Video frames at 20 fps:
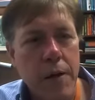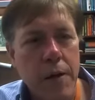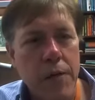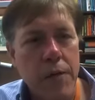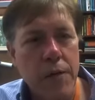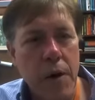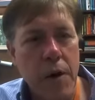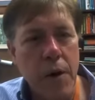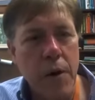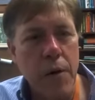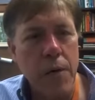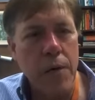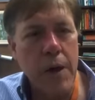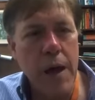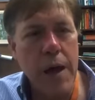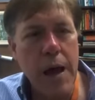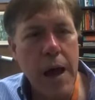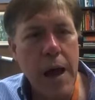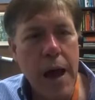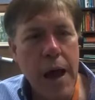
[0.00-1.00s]
So
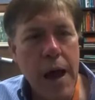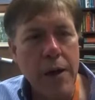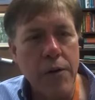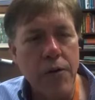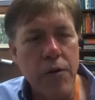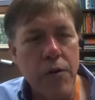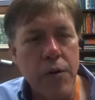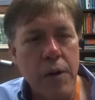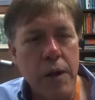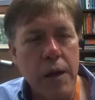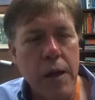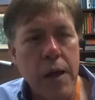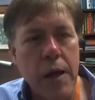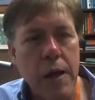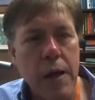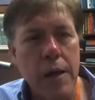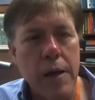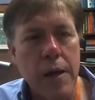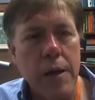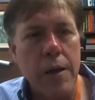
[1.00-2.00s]
they
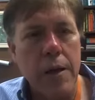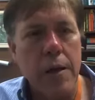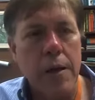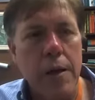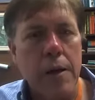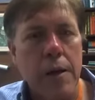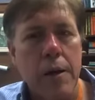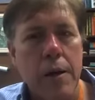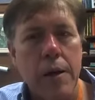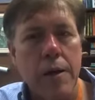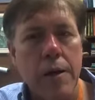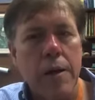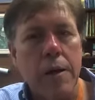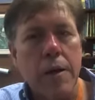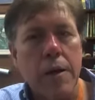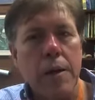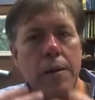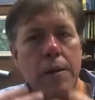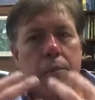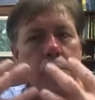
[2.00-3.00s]
actually
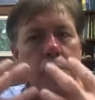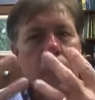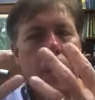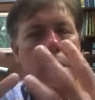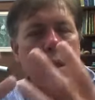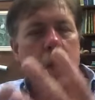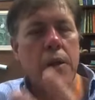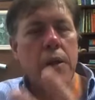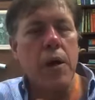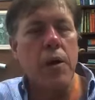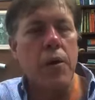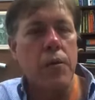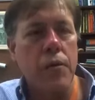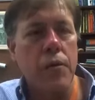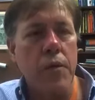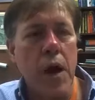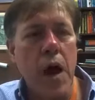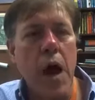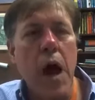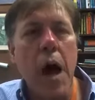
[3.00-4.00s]
bring
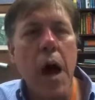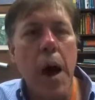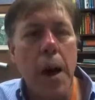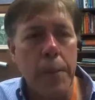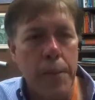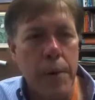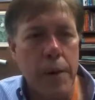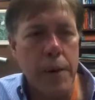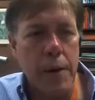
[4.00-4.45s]
those up